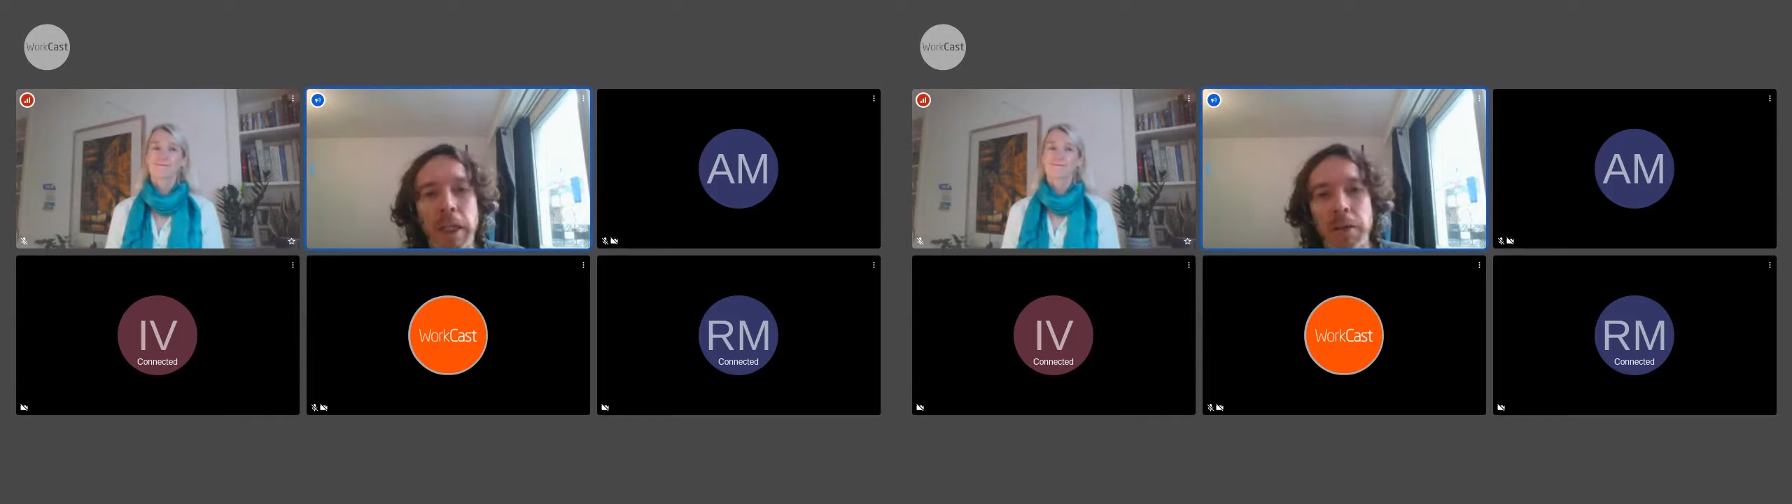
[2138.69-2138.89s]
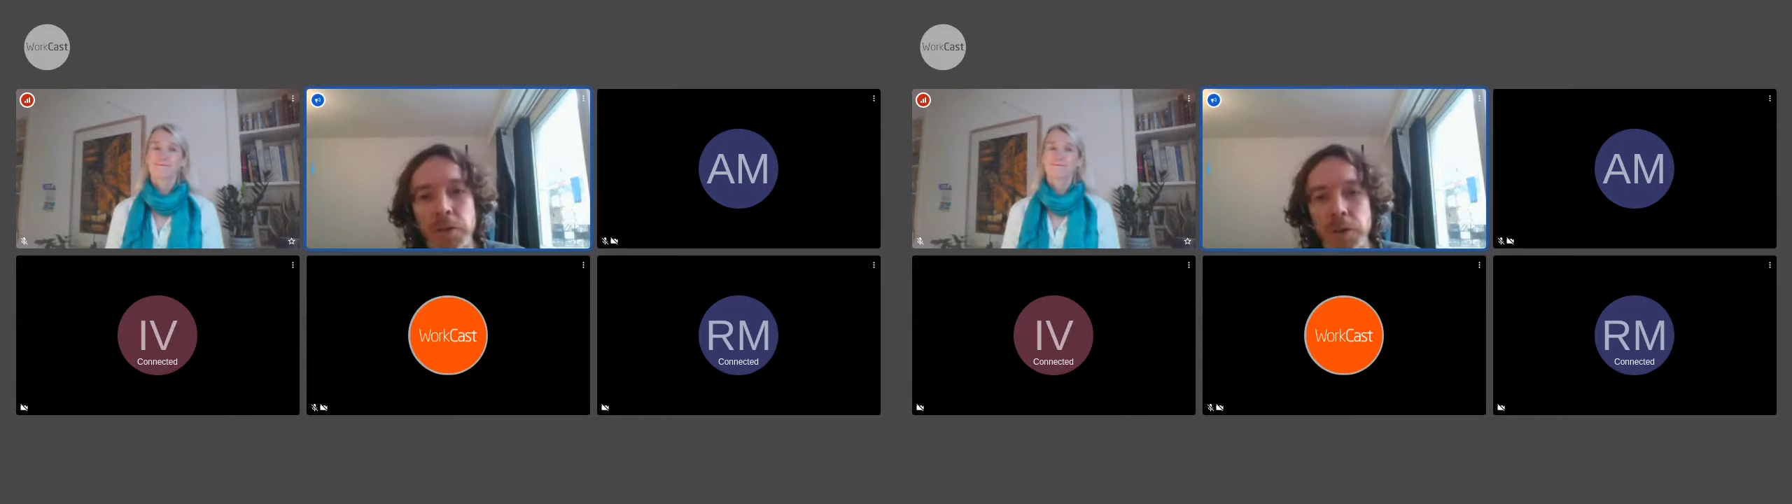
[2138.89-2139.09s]

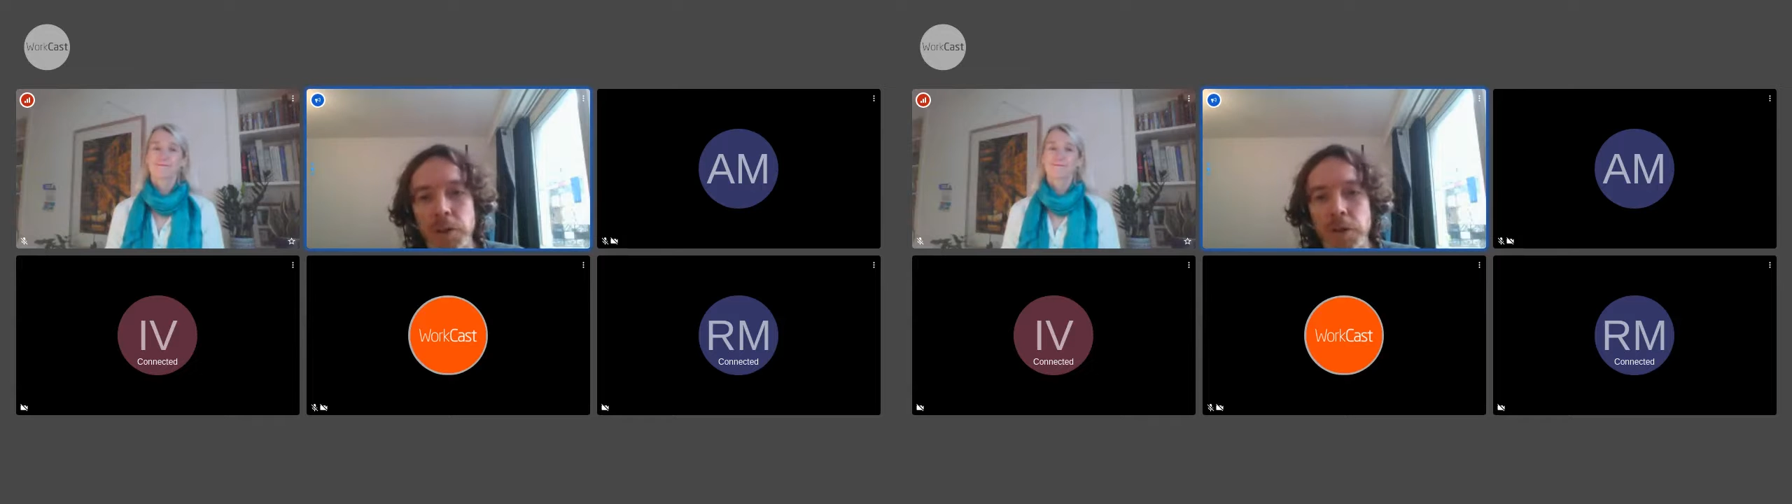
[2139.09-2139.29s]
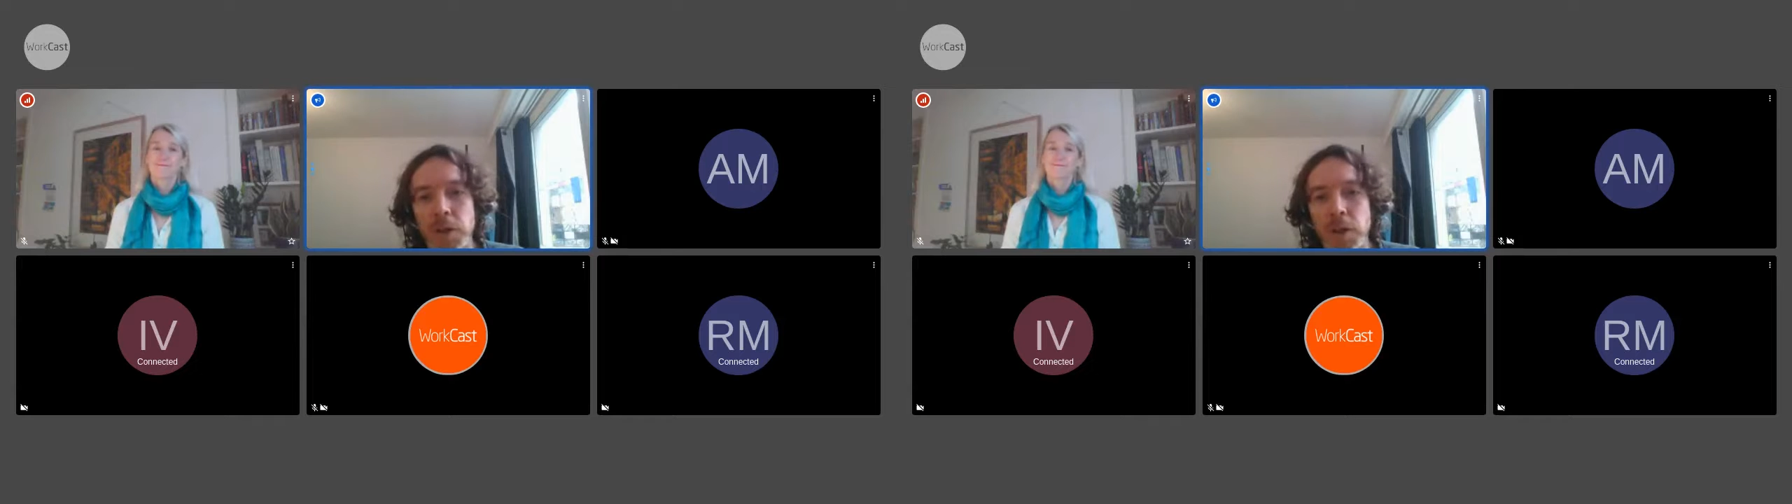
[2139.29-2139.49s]

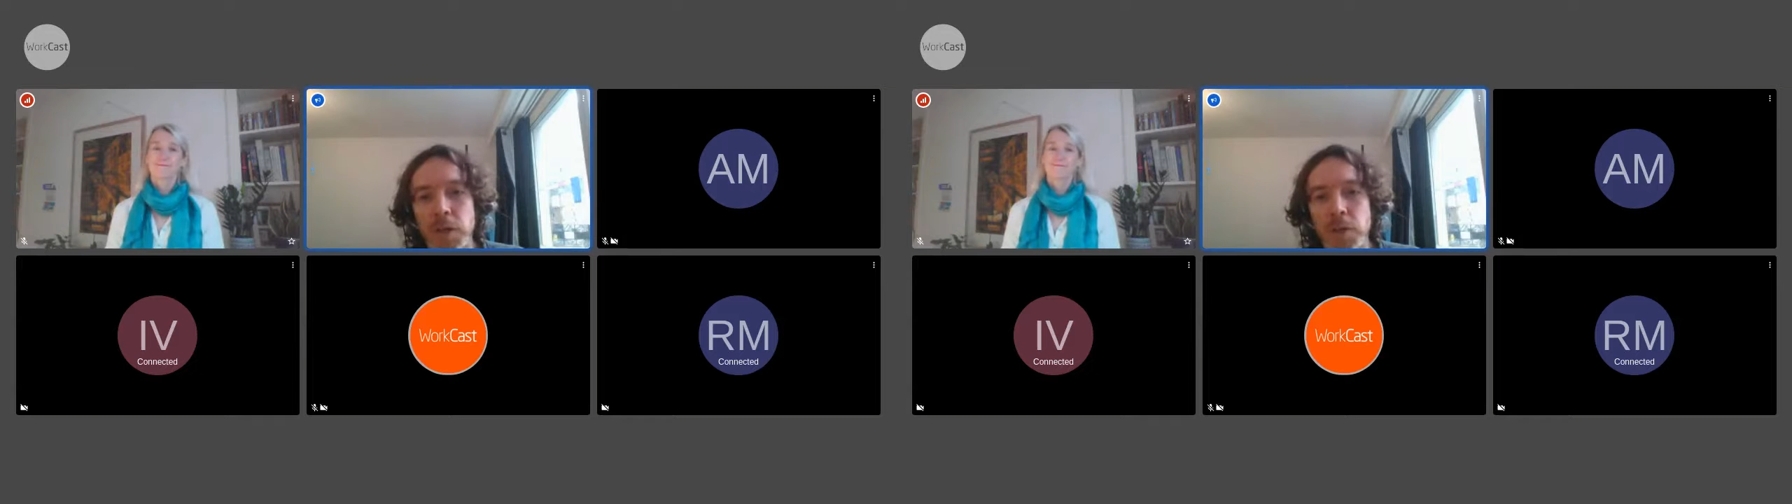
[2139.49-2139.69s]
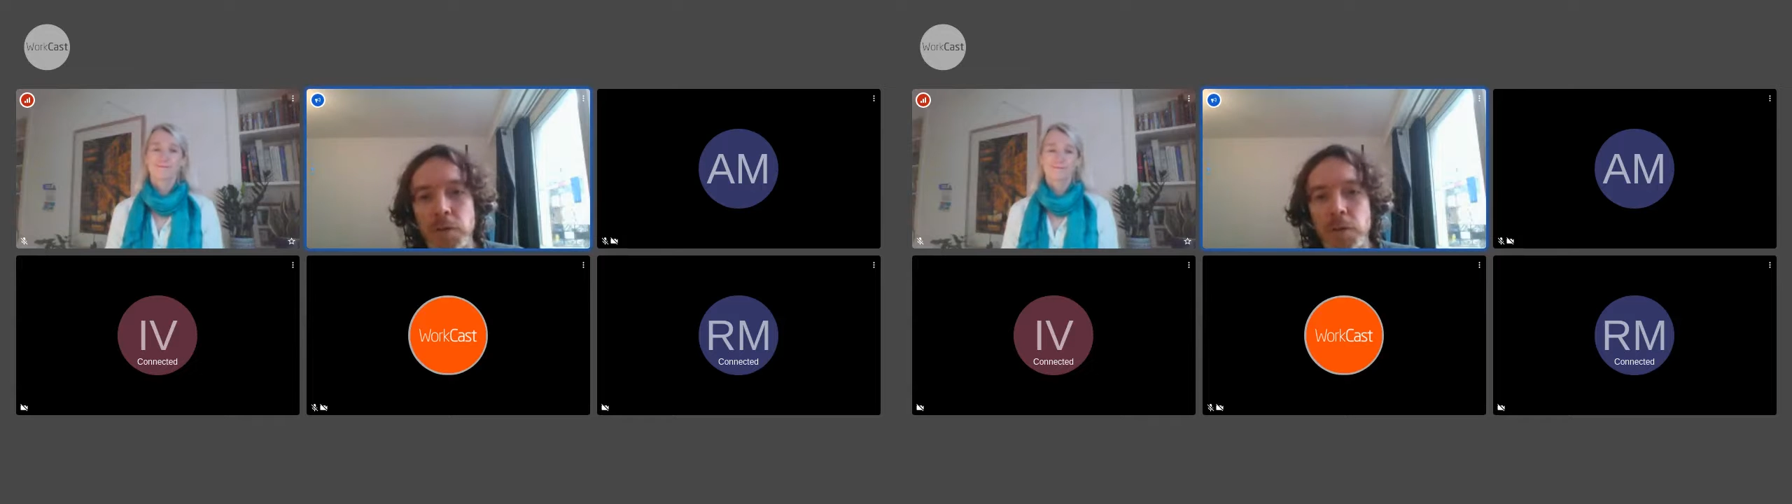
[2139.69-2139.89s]
levers
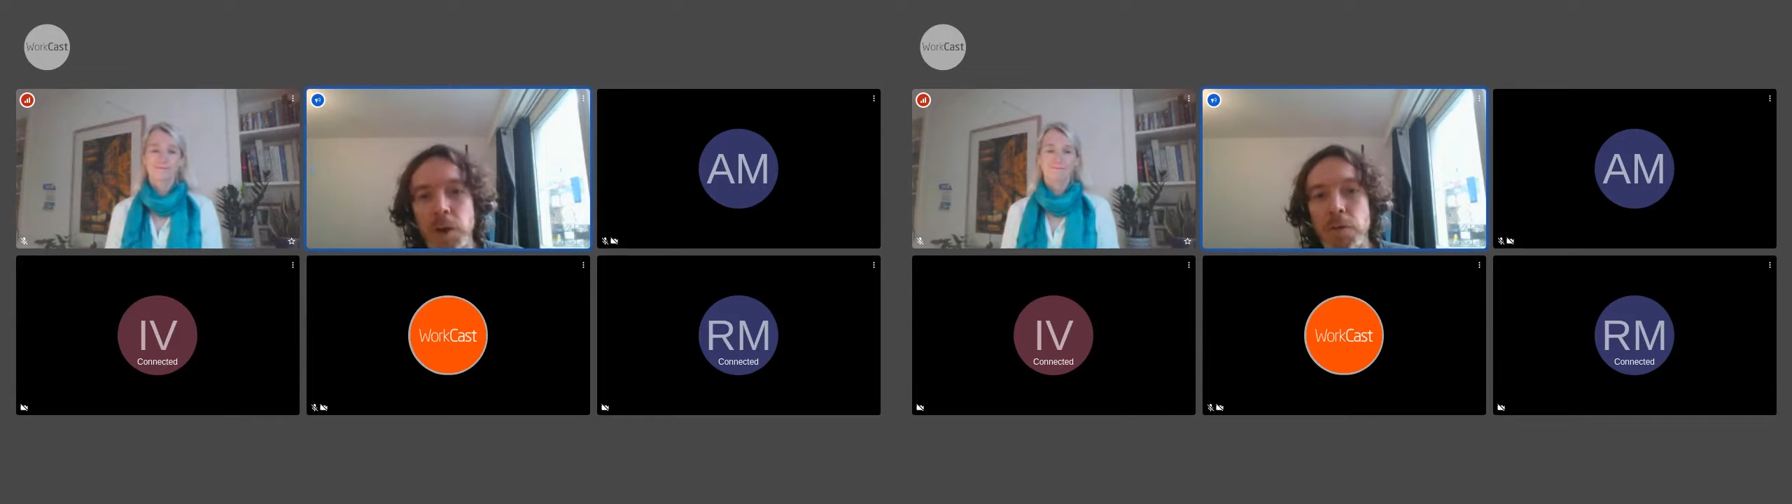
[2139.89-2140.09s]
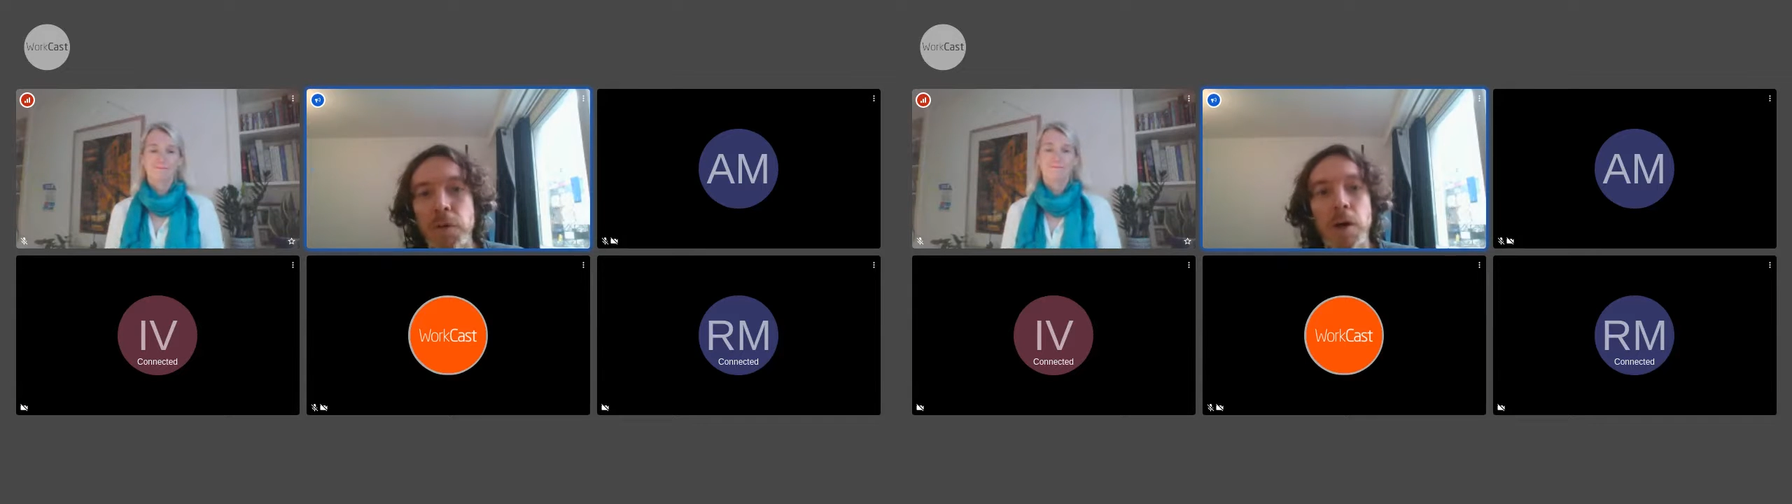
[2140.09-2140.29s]

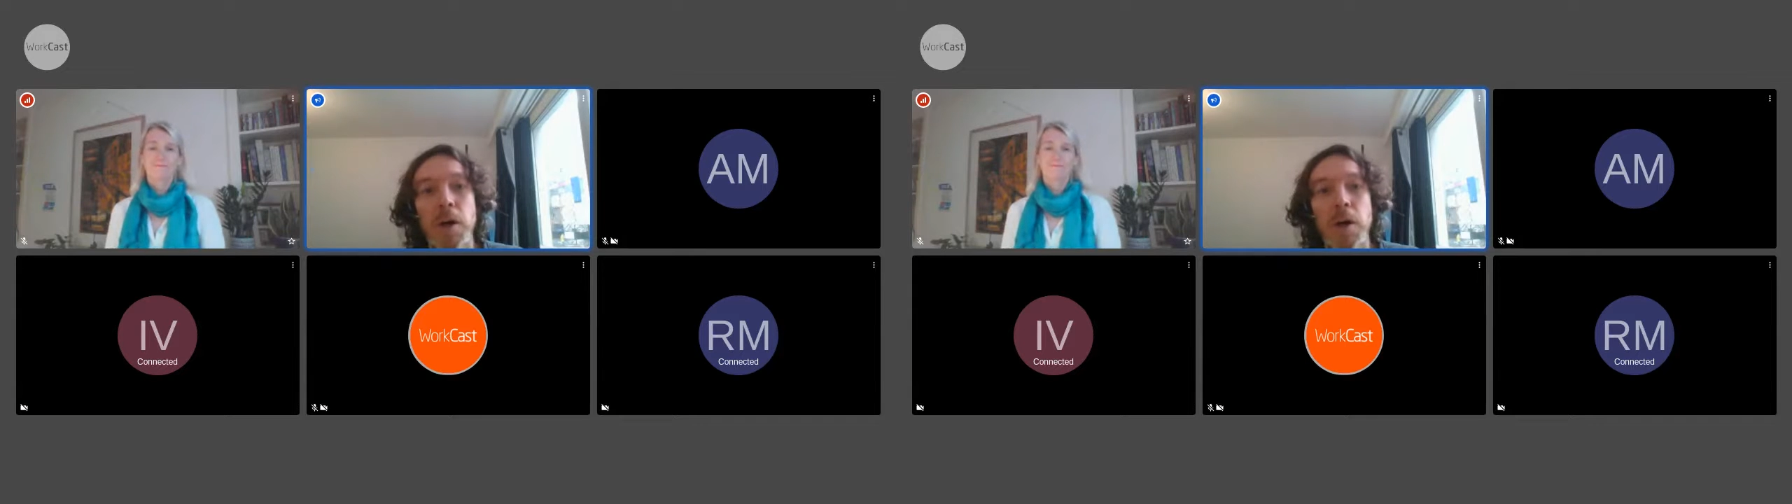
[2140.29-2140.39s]
that